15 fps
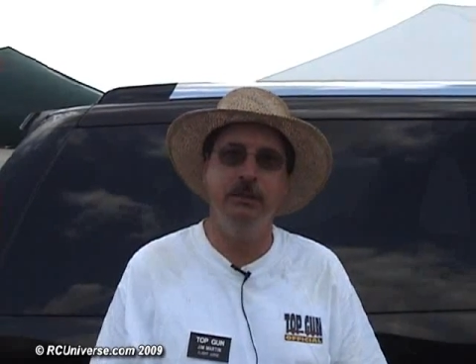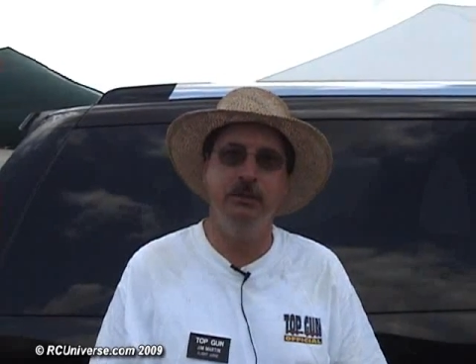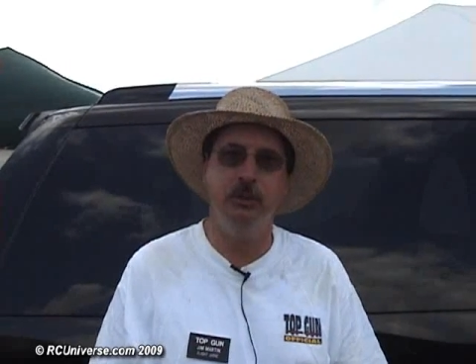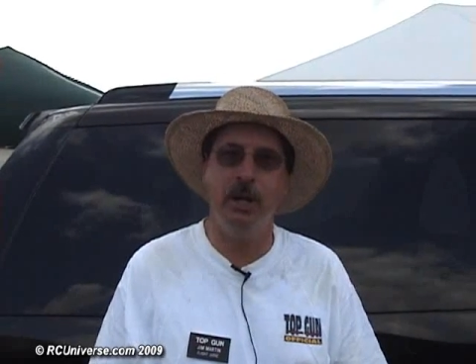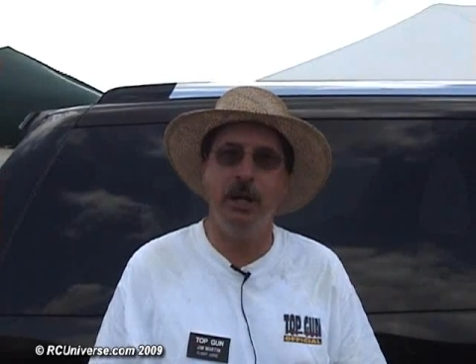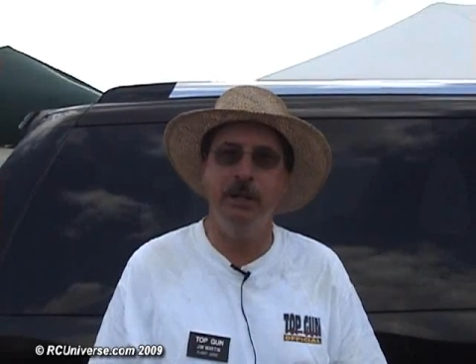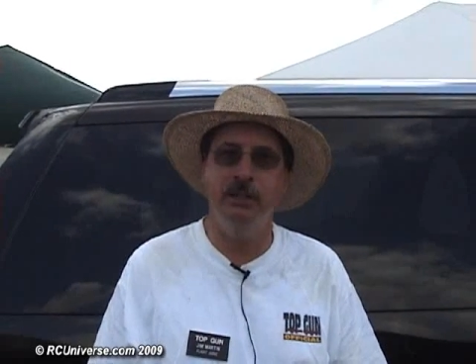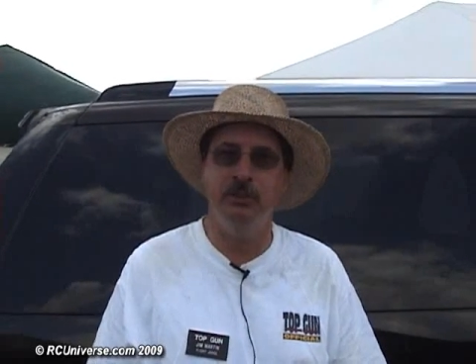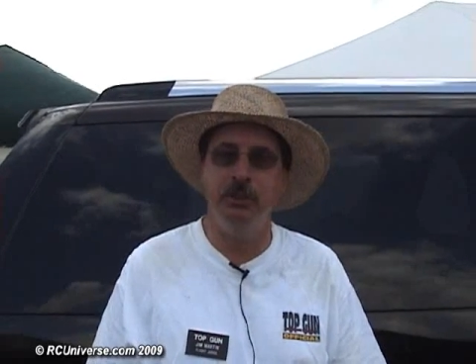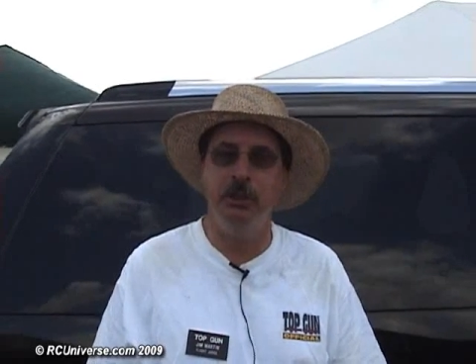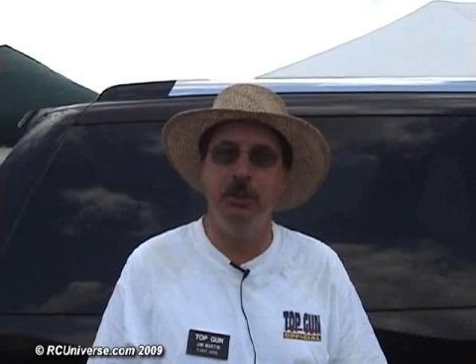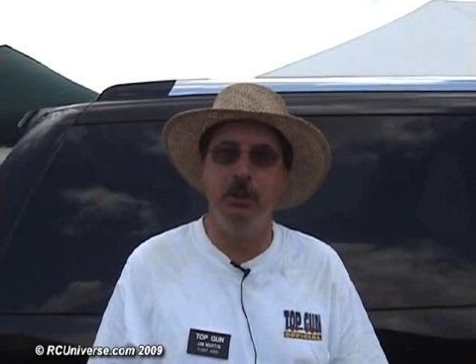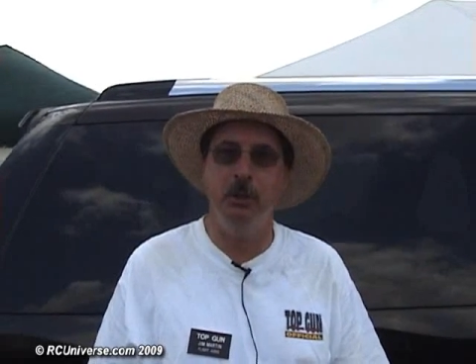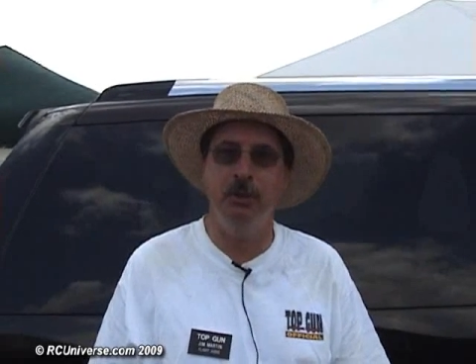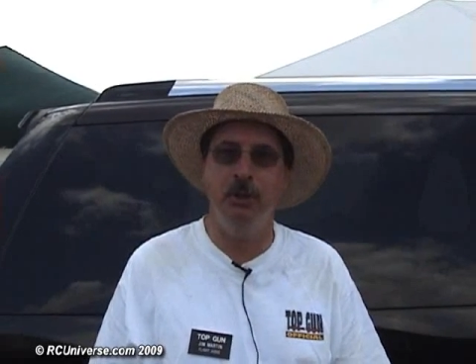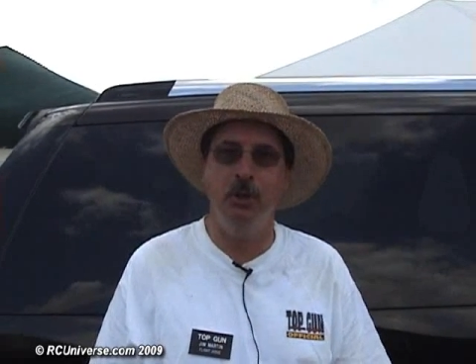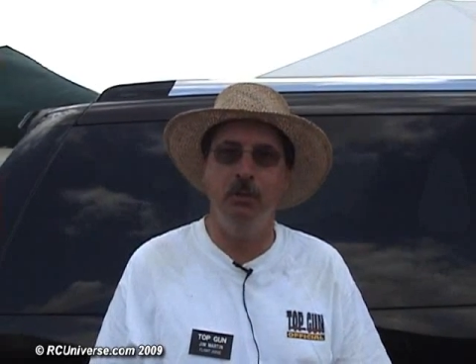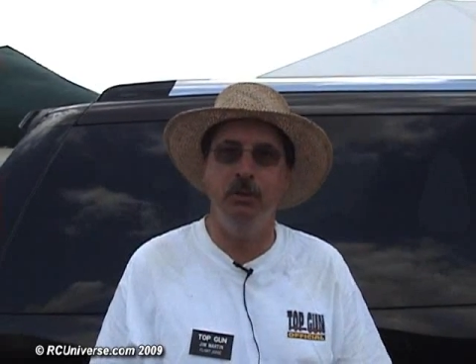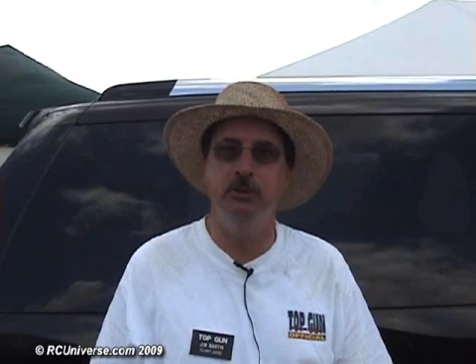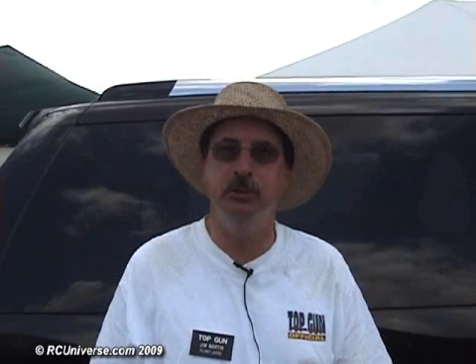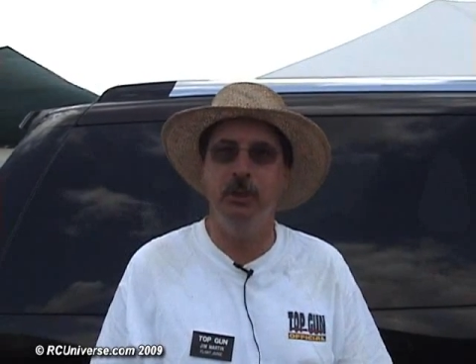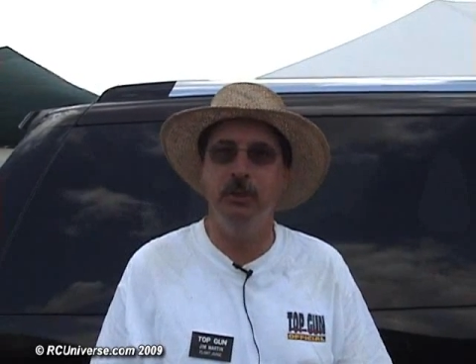try to center the
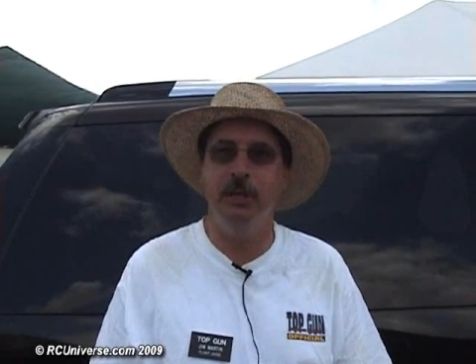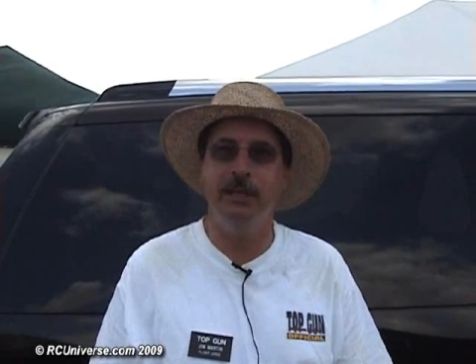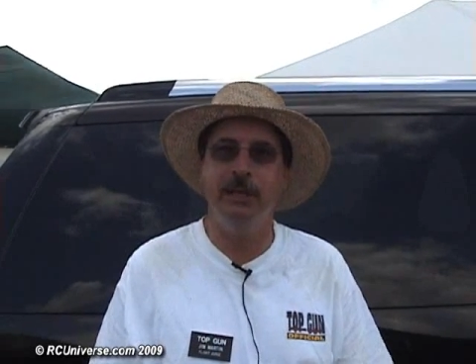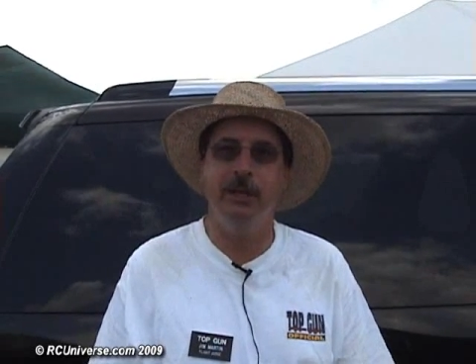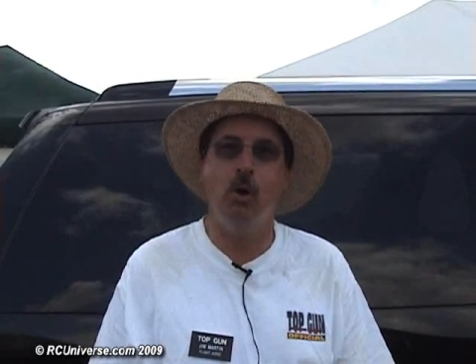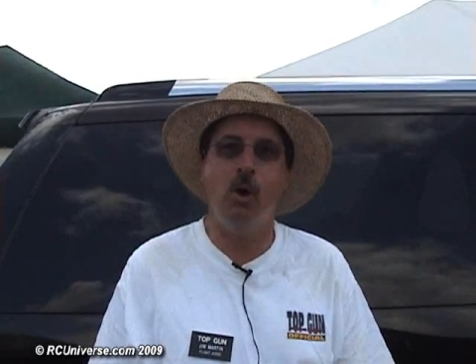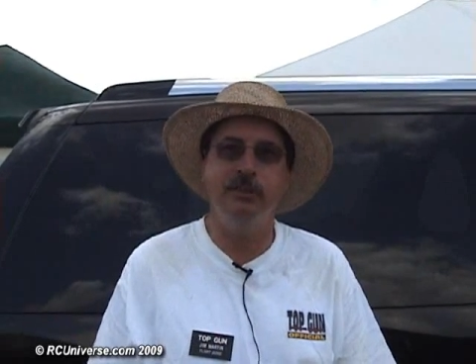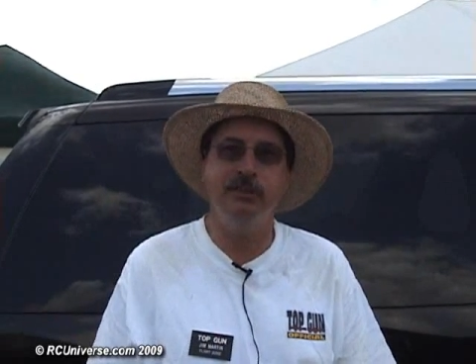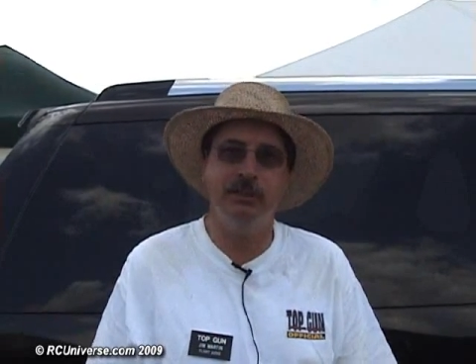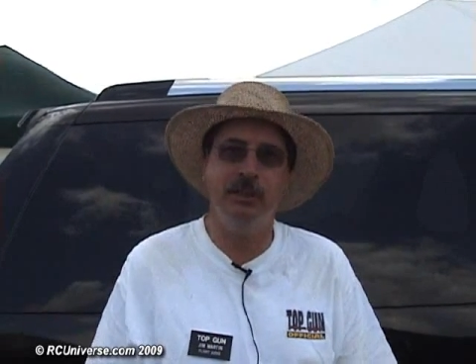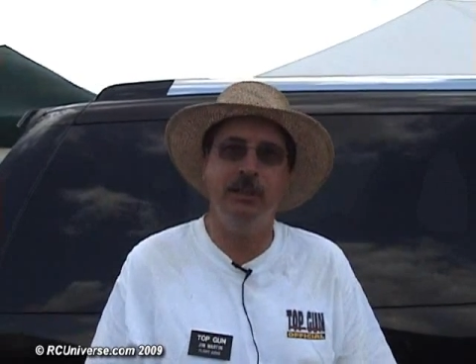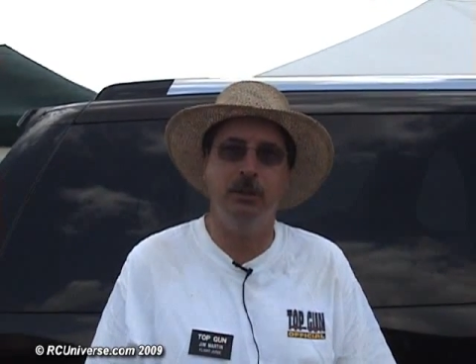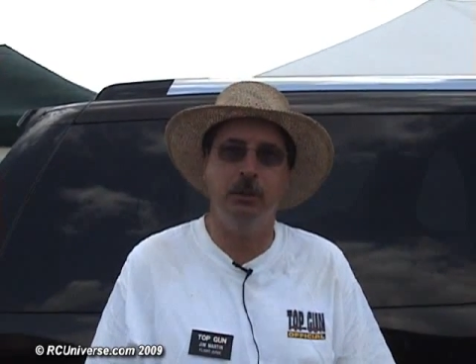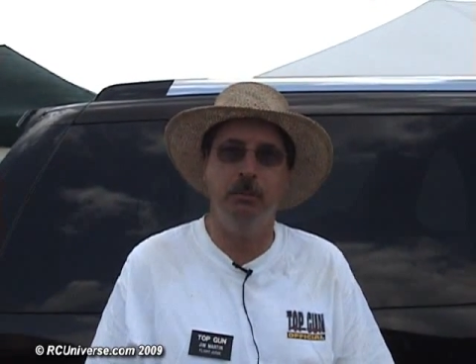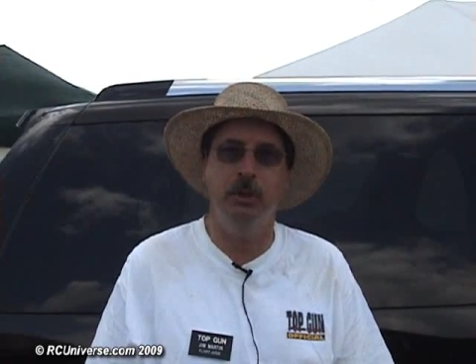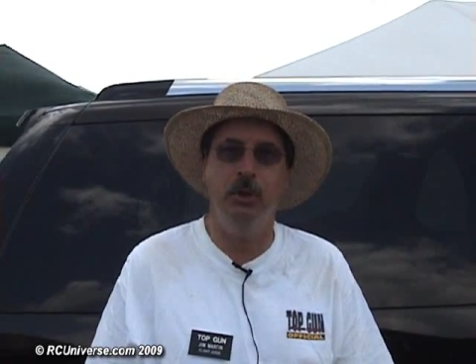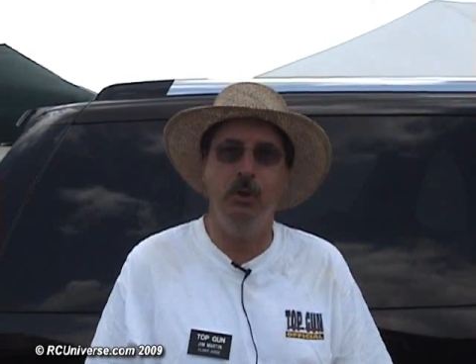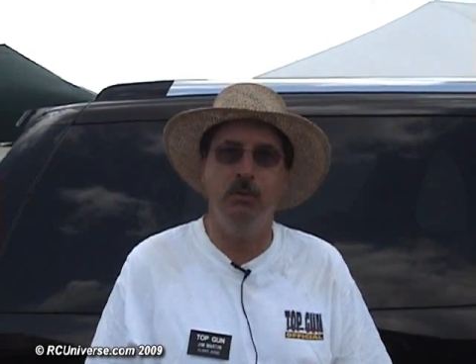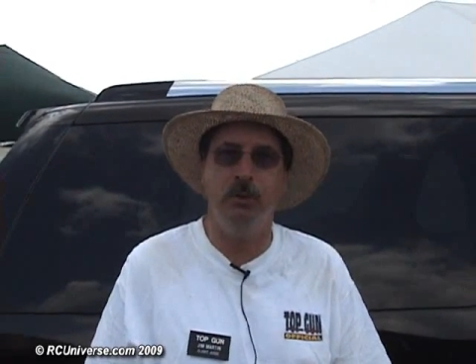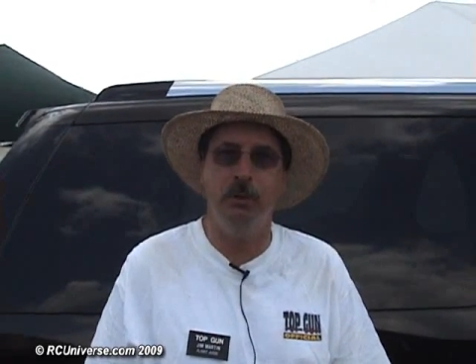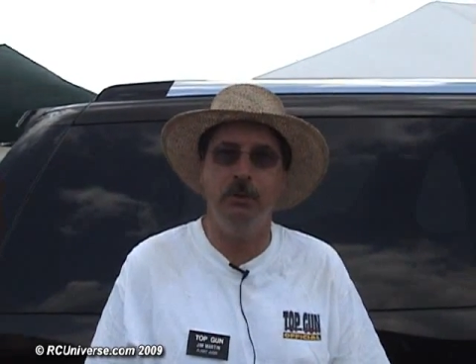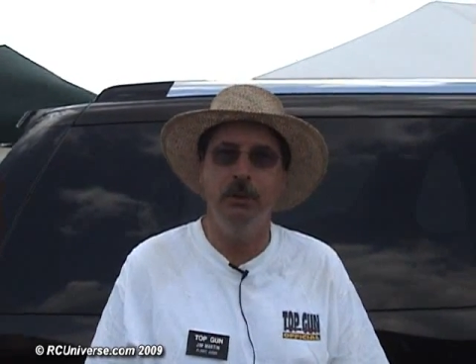maneuver, so they can offset the
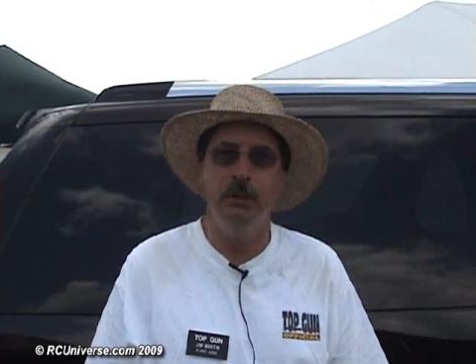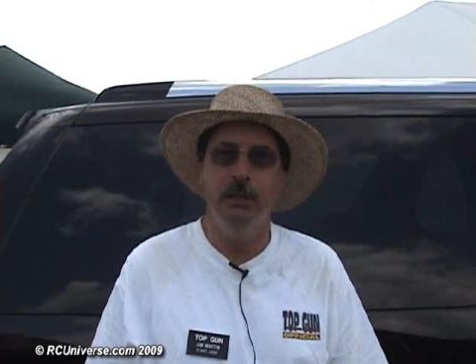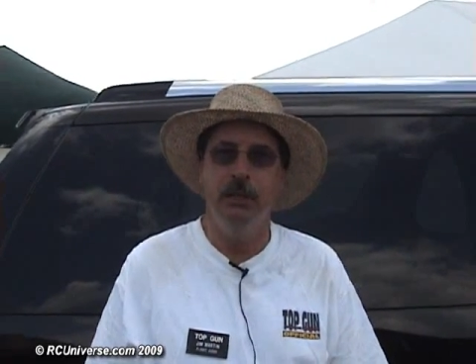maneuver